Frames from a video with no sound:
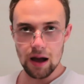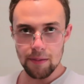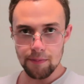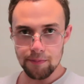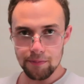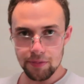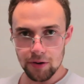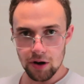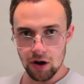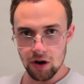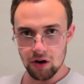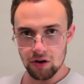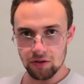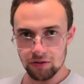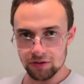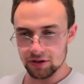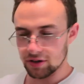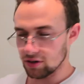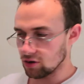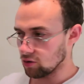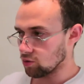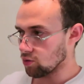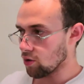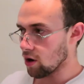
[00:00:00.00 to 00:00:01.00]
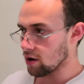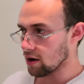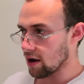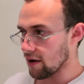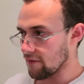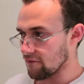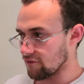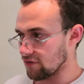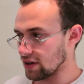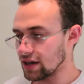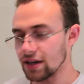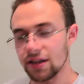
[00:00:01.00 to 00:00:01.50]
upload
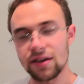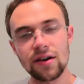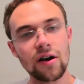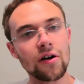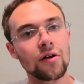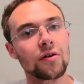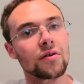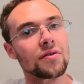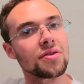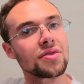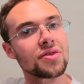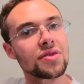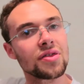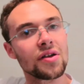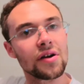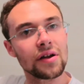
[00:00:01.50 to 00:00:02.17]
workout videos